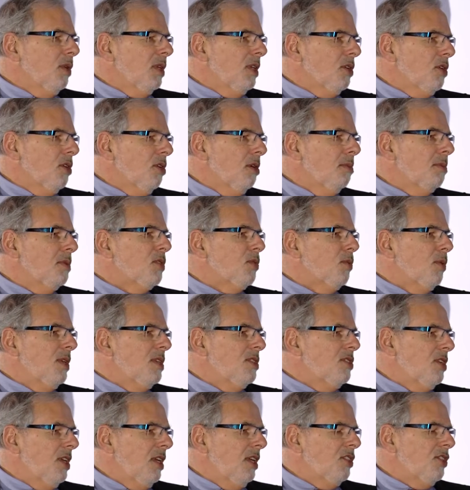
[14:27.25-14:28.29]
will occur
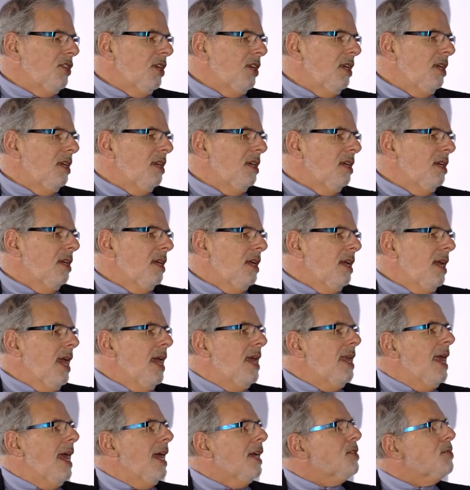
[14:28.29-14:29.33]
between CG
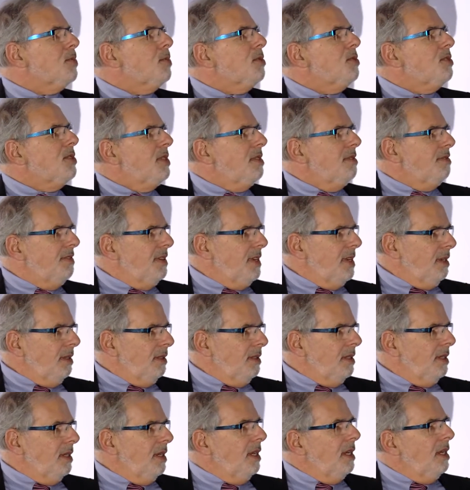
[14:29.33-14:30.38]
and experts in the
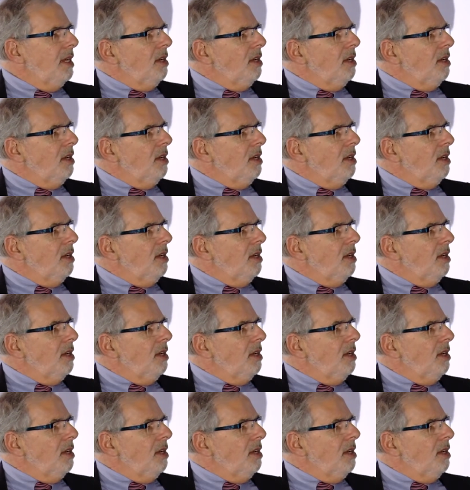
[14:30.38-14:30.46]
field